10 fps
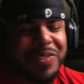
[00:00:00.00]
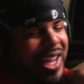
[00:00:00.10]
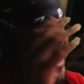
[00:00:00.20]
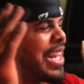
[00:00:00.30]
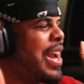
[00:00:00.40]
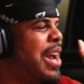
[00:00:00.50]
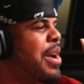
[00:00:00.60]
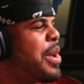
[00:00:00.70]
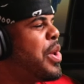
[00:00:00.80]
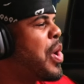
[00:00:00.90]
Like,
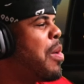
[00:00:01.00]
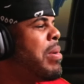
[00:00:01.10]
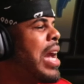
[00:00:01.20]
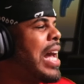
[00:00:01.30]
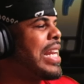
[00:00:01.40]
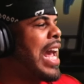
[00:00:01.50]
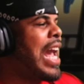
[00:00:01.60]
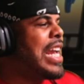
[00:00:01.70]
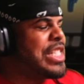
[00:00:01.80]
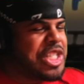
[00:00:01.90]
you go beyond
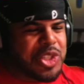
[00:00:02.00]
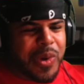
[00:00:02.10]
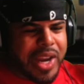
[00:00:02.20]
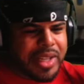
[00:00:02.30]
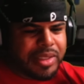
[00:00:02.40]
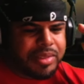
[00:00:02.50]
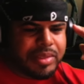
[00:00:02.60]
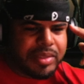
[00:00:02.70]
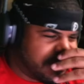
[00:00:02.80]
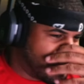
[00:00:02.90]
that and she's great.
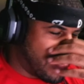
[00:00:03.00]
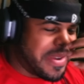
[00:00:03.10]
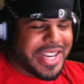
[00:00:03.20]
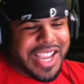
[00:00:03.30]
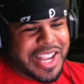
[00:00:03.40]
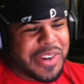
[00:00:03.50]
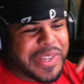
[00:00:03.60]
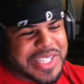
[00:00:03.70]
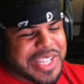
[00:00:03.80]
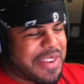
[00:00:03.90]
I mean, Nano
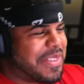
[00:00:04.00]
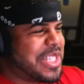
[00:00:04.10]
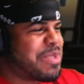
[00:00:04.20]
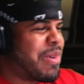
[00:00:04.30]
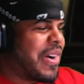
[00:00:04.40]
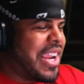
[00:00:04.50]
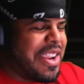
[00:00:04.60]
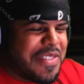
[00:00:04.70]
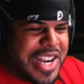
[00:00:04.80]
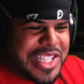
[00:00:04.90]
is definitely smart,
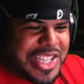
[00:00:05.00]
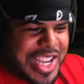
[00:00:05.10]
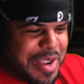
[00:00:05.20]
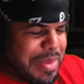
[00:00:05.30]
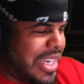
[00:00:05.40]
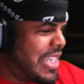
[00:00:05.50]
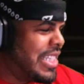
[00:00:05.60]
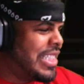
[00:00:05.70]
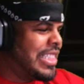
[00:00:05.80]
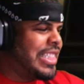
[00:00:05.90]
even as a zombie.
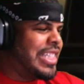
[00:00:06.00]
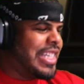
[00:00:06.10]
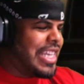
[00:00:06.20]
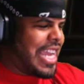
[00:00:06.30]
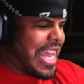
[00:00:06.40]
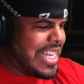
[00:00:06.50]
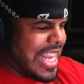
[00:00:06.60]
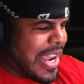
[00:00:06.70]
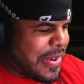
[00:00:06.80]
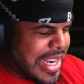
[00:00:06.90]
I
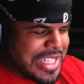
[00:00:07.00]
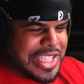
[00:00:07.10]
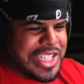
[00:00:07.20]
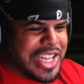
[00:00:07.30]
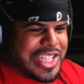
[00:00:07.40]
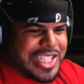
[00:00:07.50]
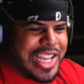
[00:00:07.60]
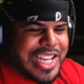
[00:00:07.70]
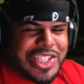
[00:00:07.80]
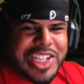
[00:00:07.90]
doubt that she's gonna just
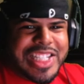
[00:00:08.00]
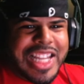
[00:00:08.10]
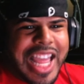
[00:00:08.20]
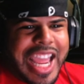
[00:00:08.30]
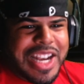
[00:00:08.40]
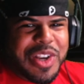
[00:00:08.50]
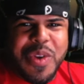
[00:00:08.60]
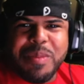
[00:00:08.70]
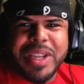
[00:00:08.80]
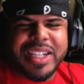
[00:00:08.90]
let shit slide, you know
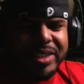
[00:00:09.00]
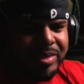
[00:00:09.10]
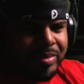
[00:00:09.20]
what I mean?